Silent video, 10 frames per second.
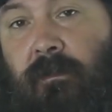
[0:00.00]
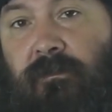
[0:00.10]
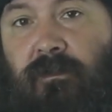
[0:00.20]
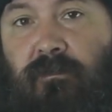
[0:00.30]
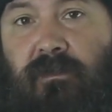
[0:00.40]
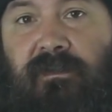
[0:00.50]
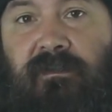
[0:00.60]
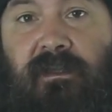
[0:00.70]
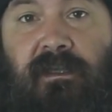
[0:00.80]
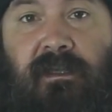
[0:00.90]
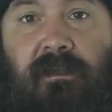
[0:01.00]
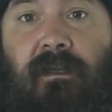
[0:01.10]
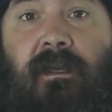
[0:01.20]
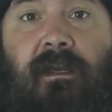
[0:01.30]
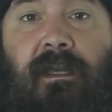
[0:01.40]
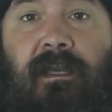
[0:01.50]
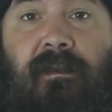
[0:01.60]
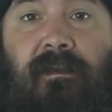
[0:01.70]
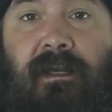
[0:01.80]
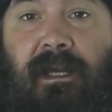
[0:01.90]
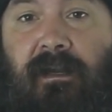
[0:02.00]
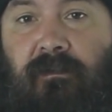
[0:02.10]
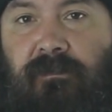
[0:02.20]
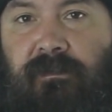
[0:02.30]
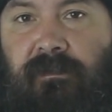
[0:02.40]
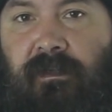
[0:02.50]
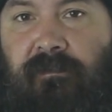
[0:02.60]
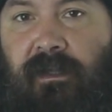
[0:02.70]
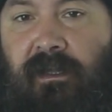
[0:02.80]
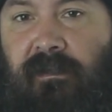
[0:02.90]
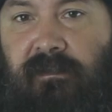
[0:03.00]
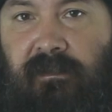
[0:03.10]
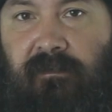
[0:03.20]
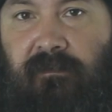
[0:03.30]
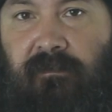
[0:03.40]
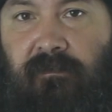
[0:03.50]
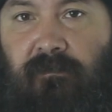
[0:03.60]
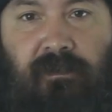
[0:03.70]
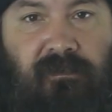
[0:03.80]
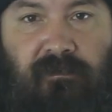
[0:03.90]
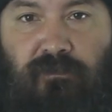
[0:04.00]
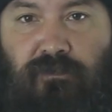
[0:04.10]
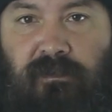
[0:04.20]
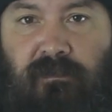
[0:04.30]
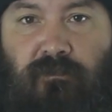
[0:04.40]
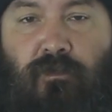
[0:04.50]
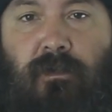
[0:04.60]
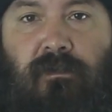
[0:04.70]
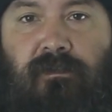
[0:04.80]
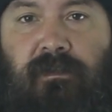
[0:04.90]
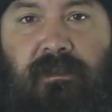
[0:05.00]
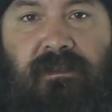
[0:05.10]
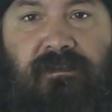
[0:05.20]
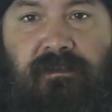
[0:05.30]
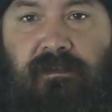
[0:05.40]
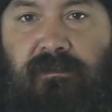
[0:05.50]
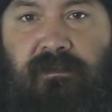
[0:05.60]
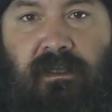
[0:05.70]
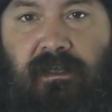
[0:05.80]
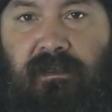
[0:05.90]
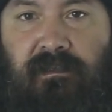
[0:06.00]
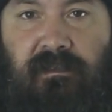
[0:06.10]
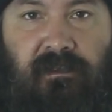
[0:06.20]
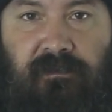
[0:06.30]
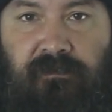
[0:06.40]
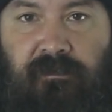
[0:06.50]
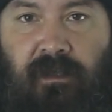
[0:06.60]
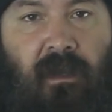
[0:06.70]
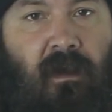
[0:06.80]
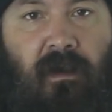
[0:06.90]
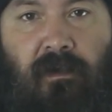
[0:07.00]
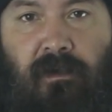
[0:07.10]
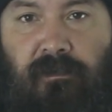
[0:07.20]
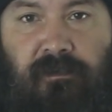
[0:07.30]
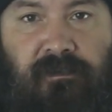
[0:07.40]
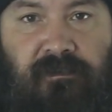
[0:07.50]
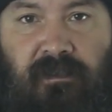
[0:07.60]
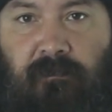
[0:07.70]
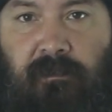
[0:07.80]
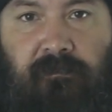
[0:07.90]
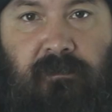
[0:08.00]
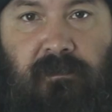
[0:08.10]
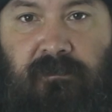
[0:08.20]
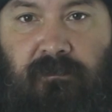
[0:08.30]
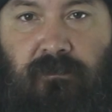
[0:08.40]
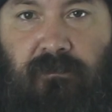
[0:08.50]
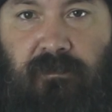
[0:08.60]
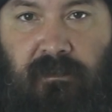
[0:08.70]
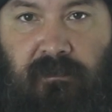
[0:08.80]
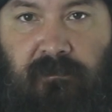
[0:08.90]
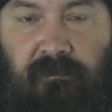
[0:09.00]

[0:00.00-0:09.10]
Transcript: So we see in the account of the Hadith, which the Muslim world considers the Hadith on the same level as the Quran,